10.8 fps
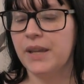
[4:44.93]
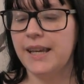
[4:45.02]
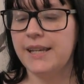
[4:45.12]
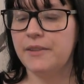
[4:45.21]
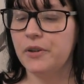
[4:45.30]

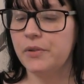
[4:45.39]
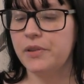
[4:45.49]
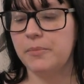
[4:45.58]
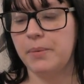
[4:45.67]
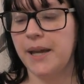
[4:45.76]
He's
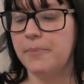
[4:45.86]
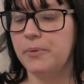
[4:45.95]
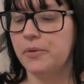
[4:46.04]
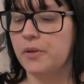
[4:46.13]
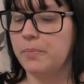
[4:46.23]
forcing
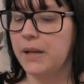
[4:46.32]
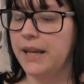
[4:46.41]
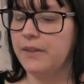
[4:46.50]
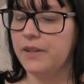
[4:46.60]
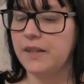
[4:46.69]
people to believe a